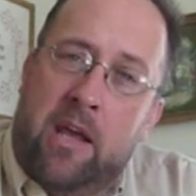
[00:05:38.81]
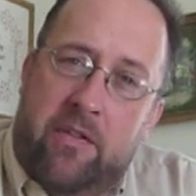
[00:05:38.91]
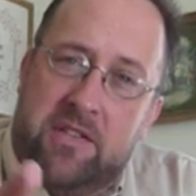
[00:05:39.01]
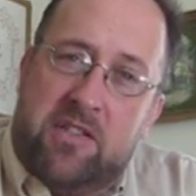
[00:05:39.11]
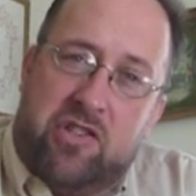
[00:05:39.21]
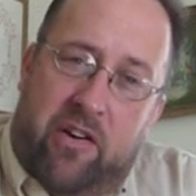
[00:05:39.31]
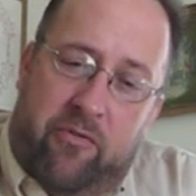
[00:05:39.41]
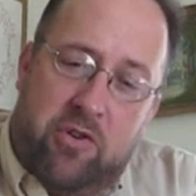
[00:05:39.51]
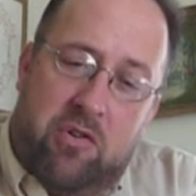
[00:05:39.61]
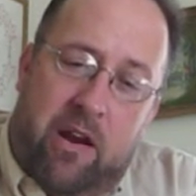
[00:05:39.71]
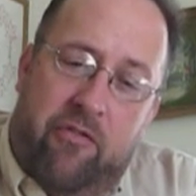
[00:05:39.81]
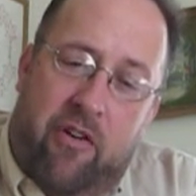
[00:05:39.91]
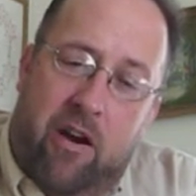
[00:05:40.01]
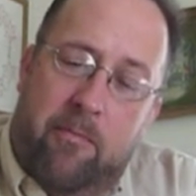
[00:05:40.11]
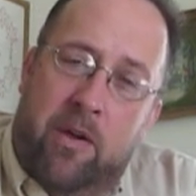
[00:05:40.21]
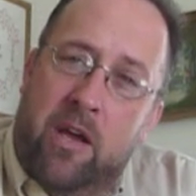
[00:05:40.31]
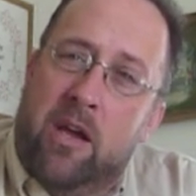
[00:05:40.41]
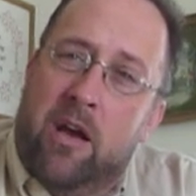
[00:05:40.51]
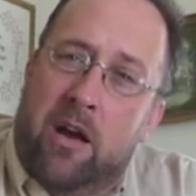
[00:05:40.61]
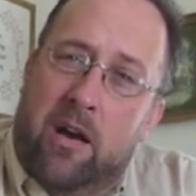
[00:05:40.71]
This is Jeff from Shrike Farm
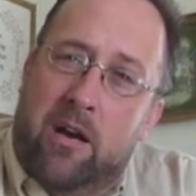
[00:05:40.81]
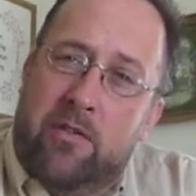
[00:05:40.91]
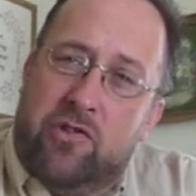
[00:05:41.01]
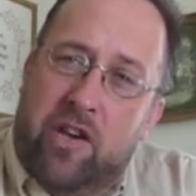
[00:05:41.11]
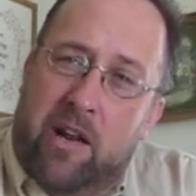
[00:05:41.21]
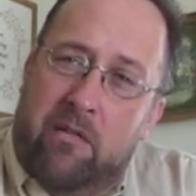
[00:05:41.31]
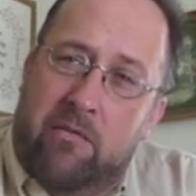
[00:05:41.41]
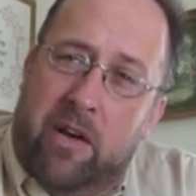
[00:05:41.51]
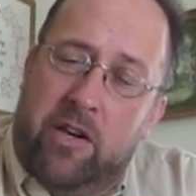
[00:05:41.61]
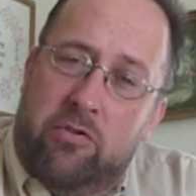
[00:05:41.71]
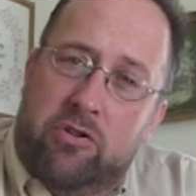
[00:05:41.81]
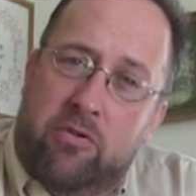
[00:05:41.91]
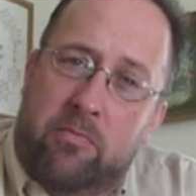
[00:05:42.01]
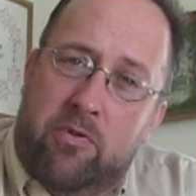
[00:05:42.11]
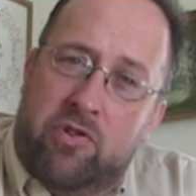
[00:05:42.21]
channel on YouTube,